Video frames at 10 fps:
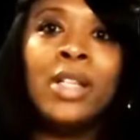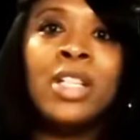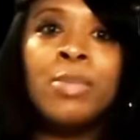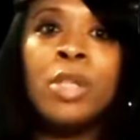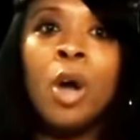
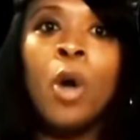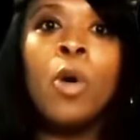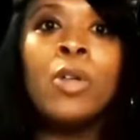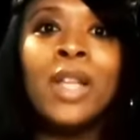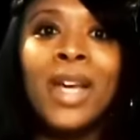Elizabeth
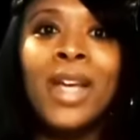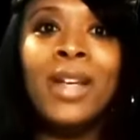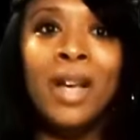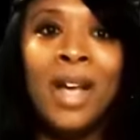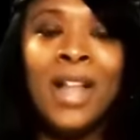heard
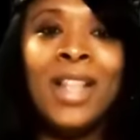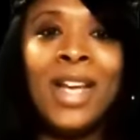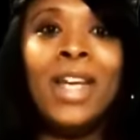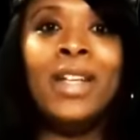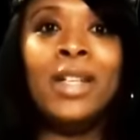the
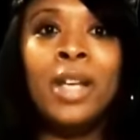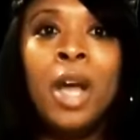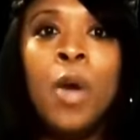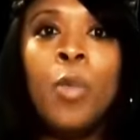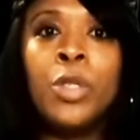that England
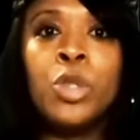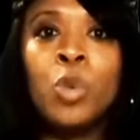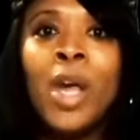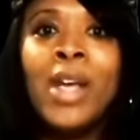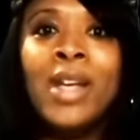was
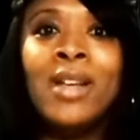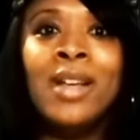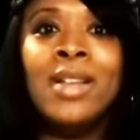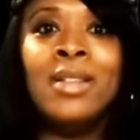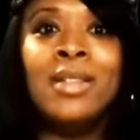trading
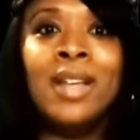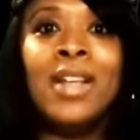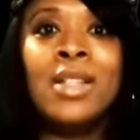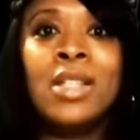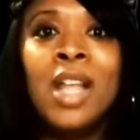
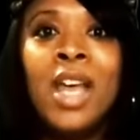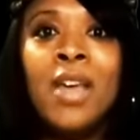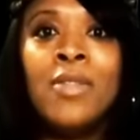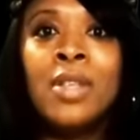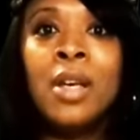in
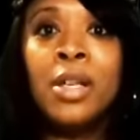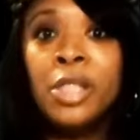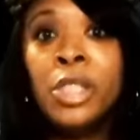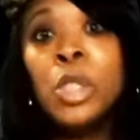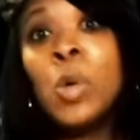slaves,
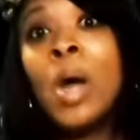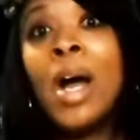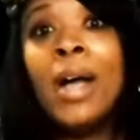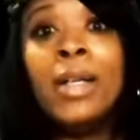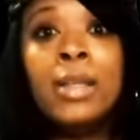she
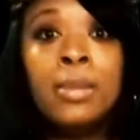cried.